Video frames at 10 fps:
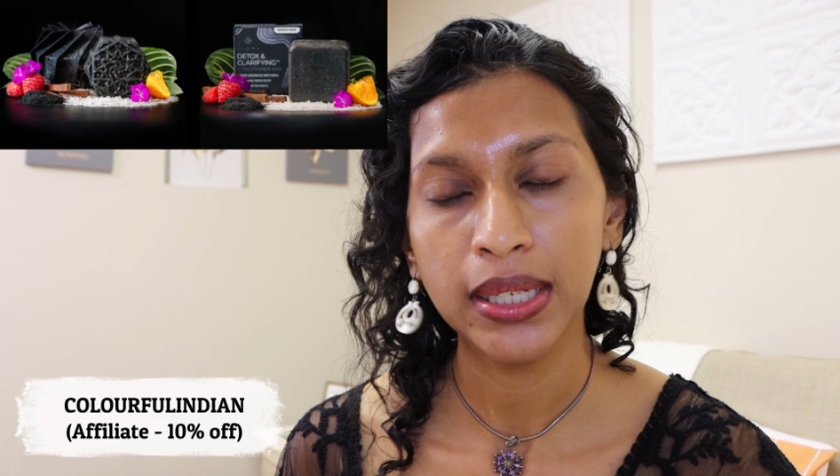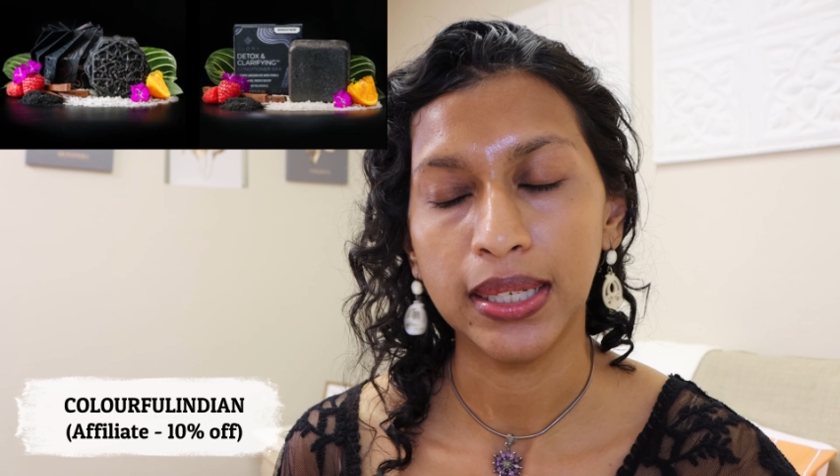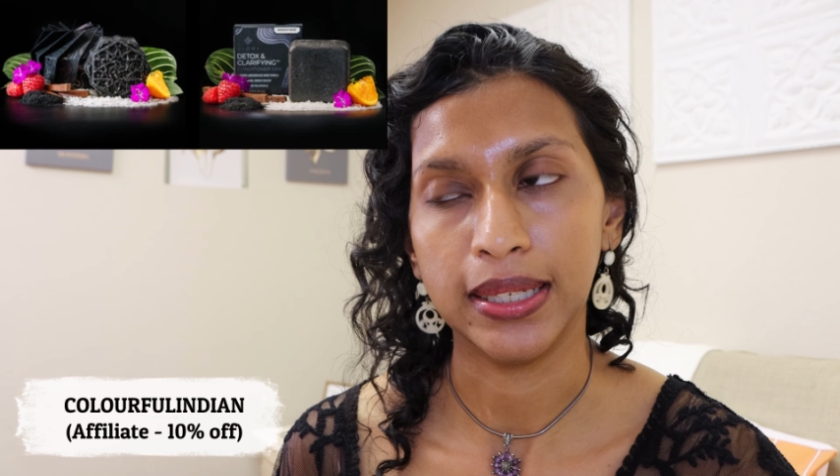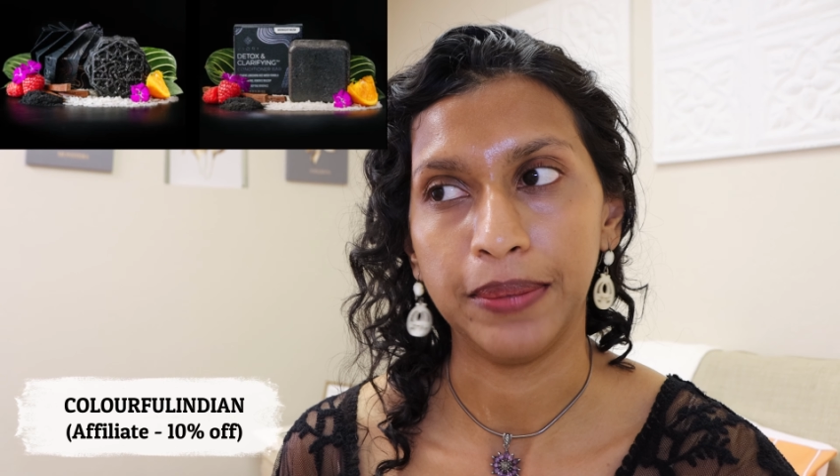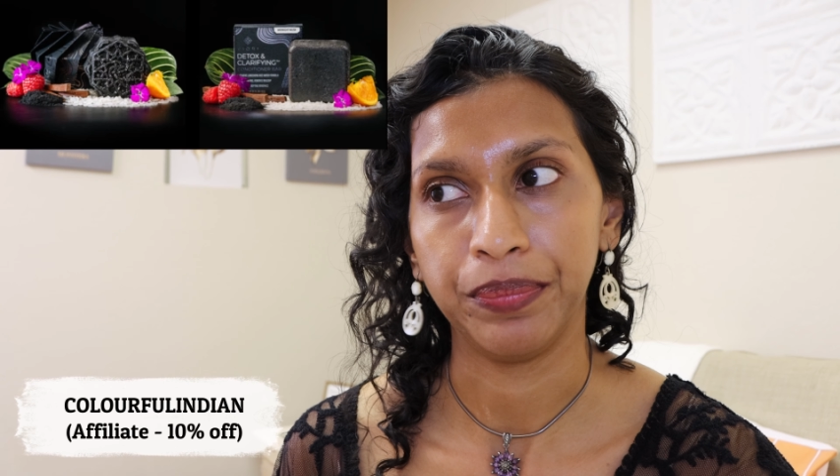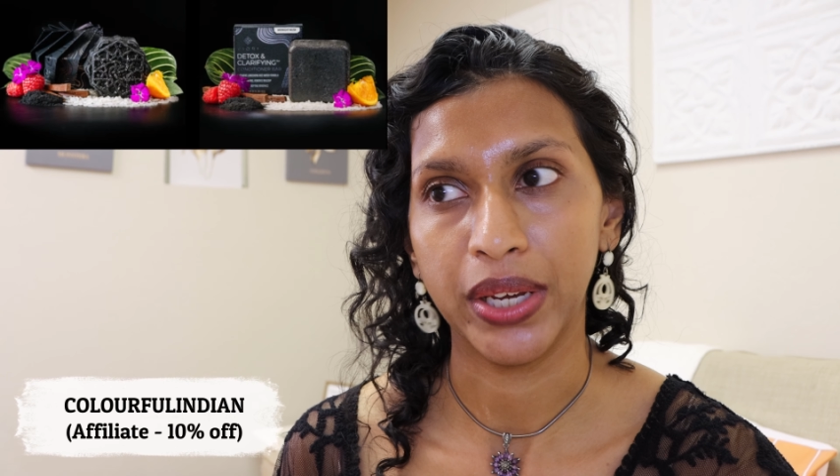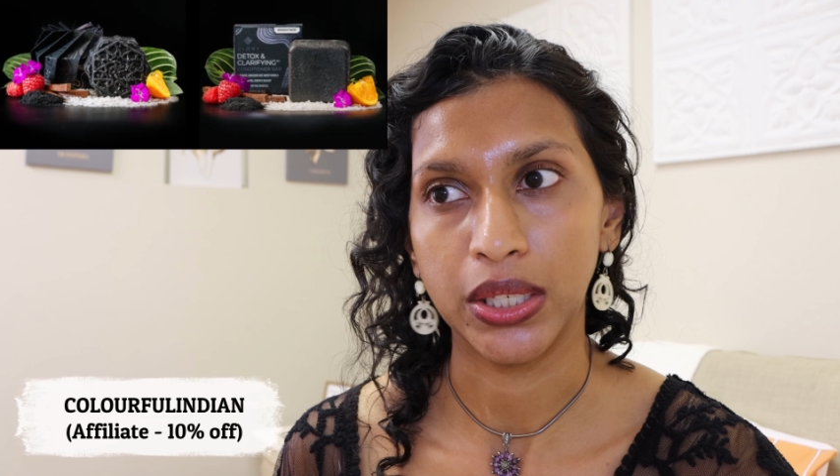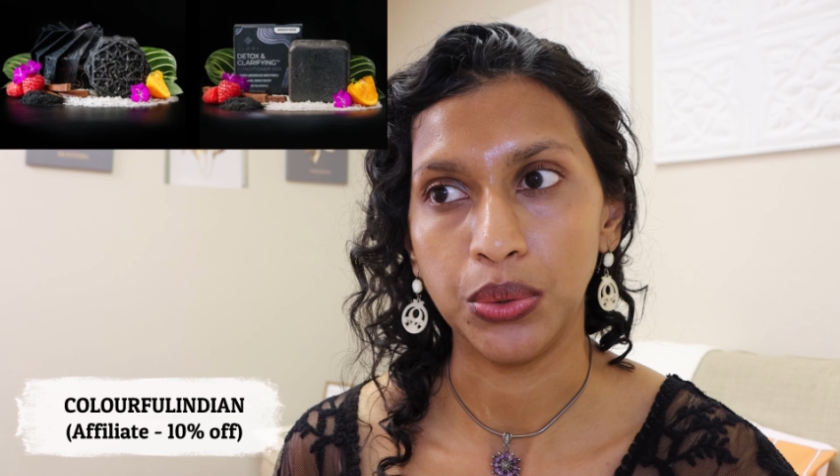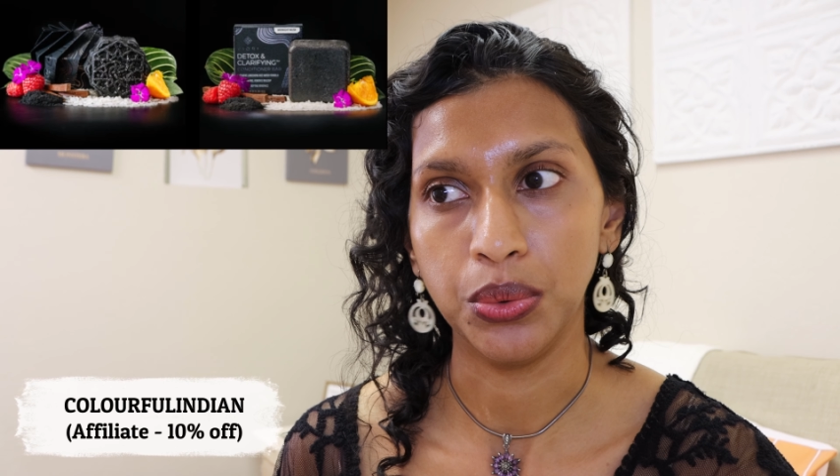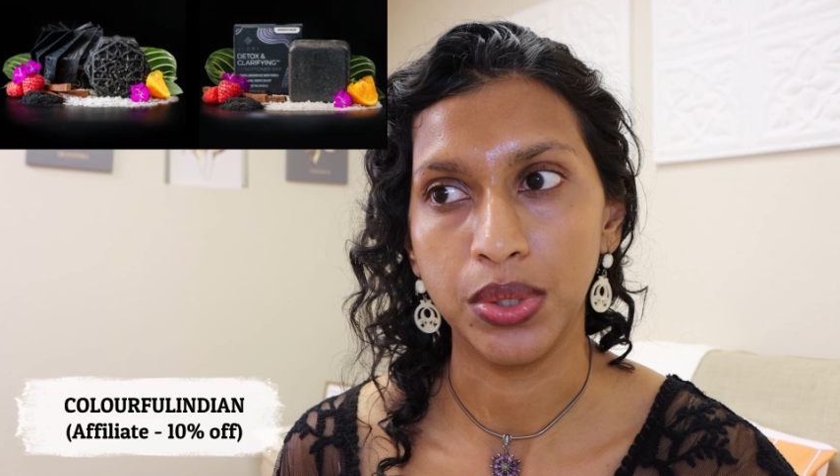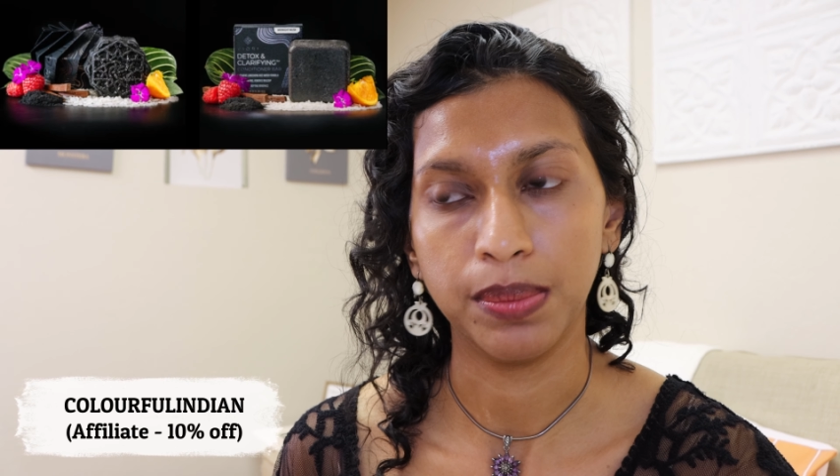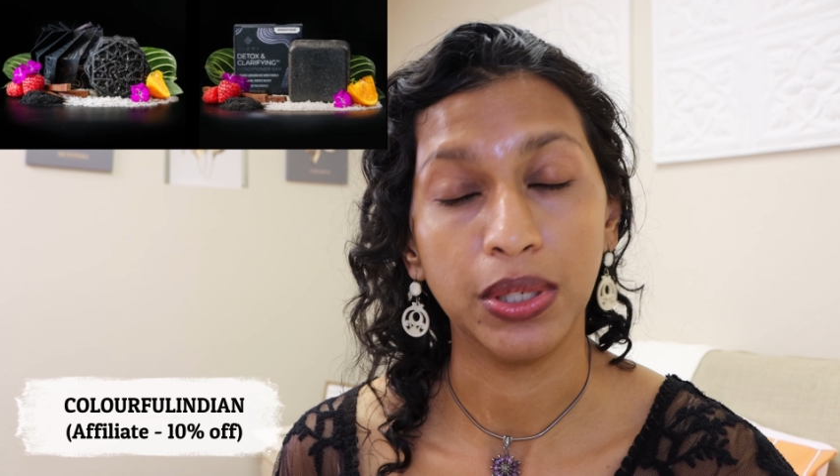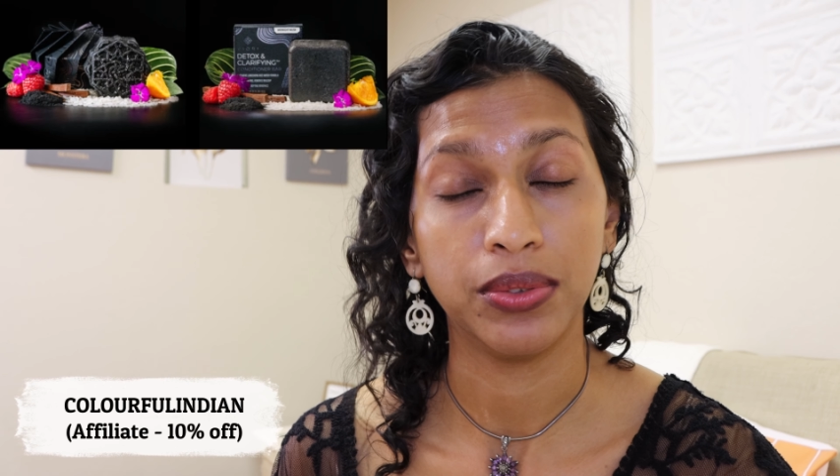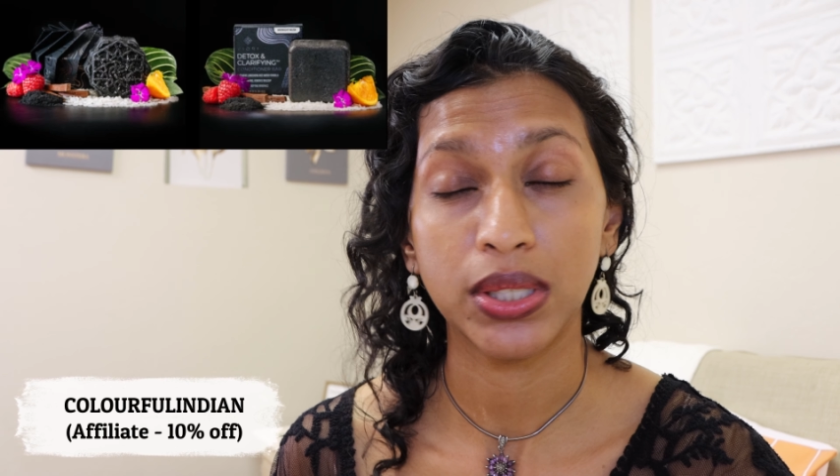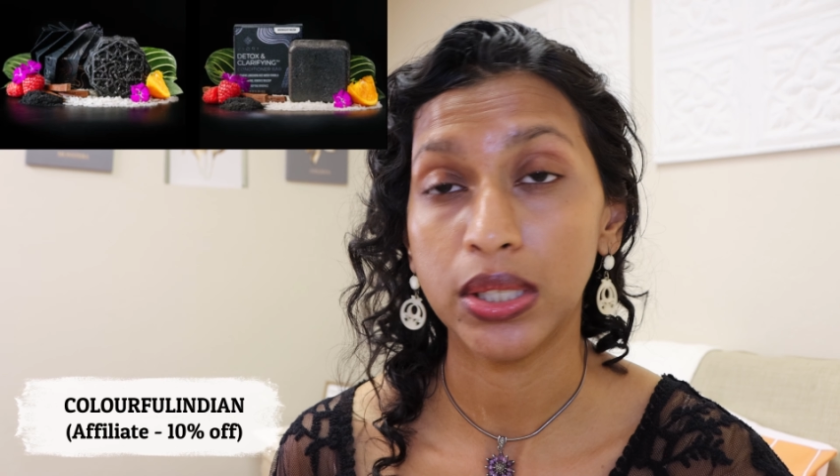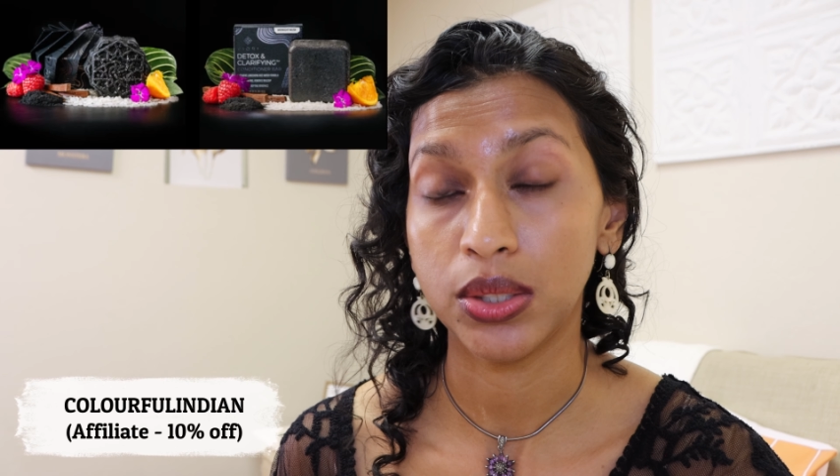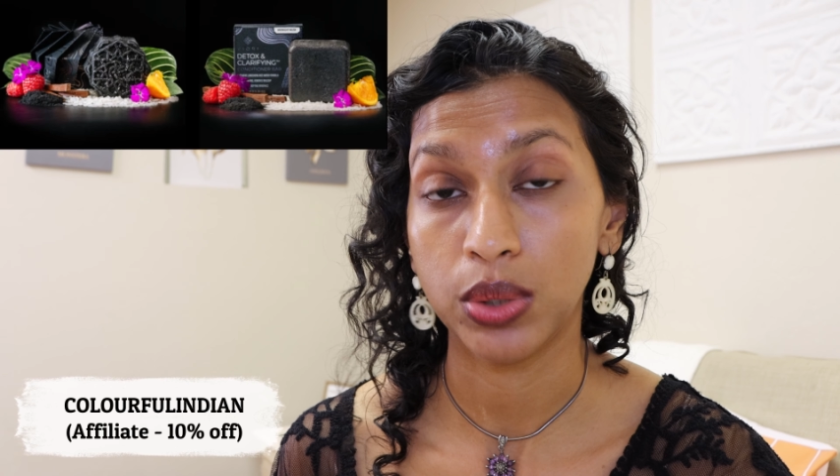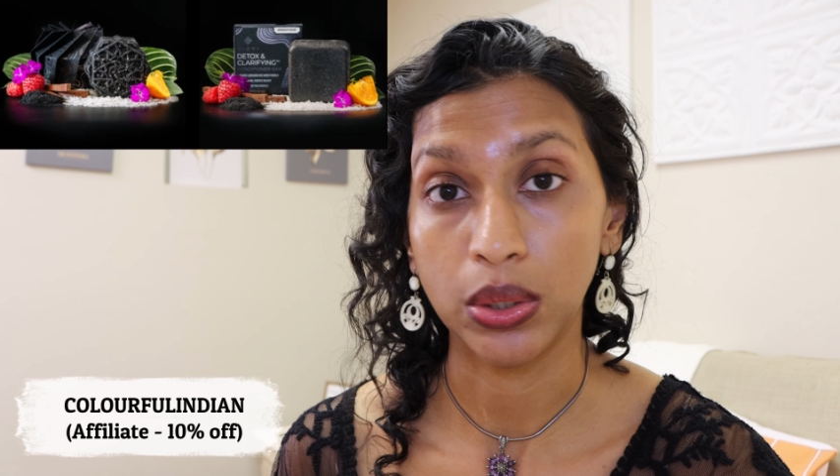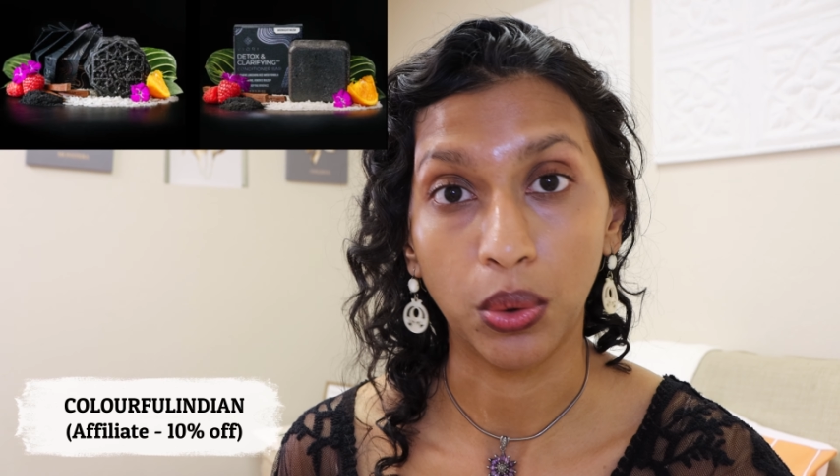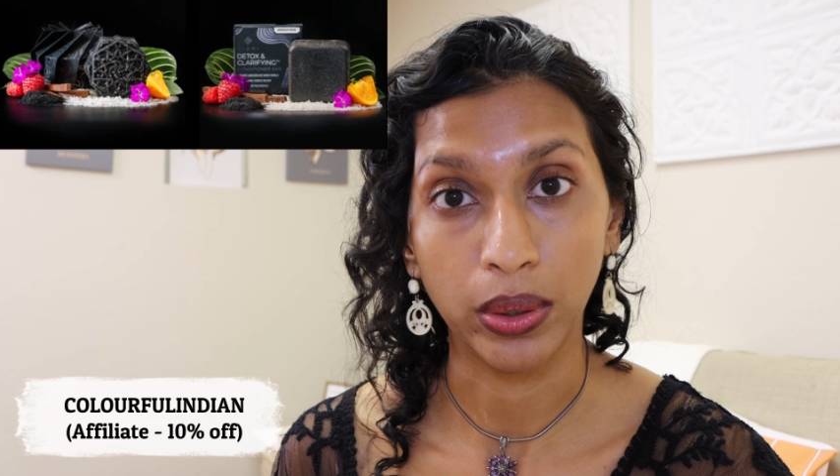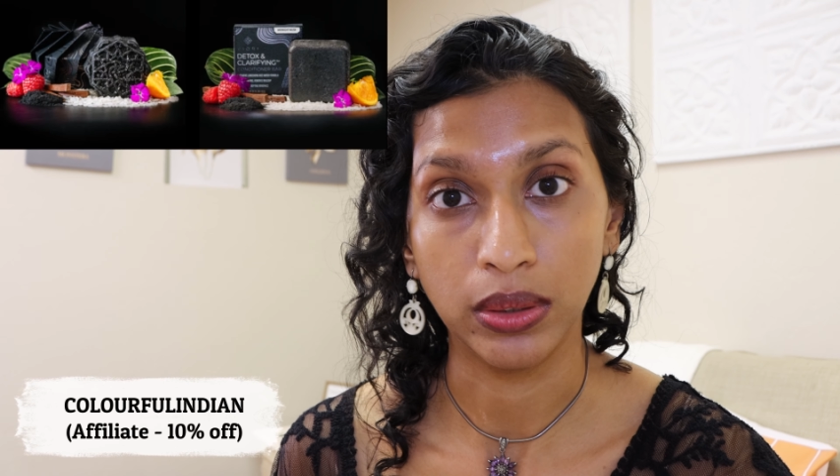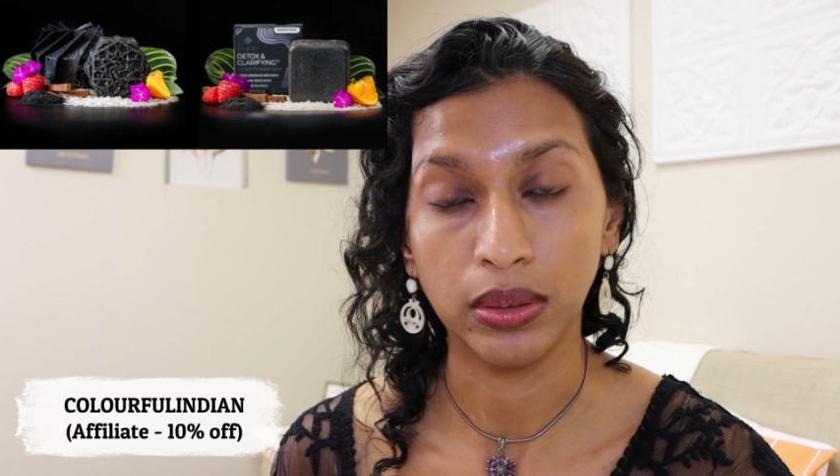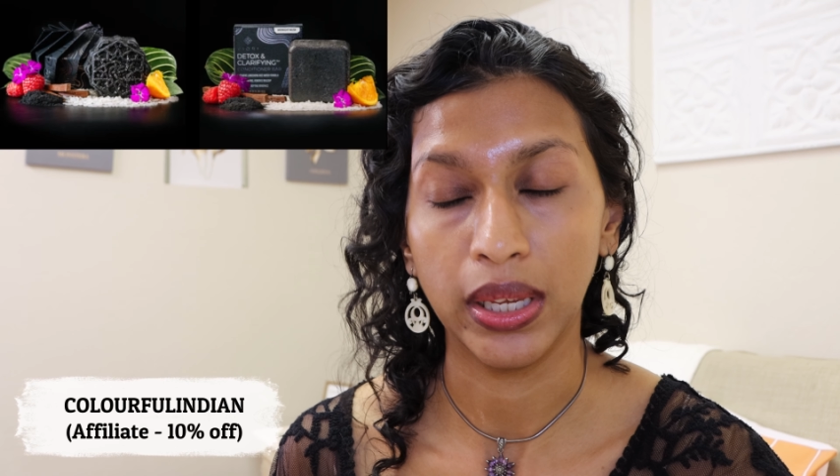I use a bit of tea tree oil,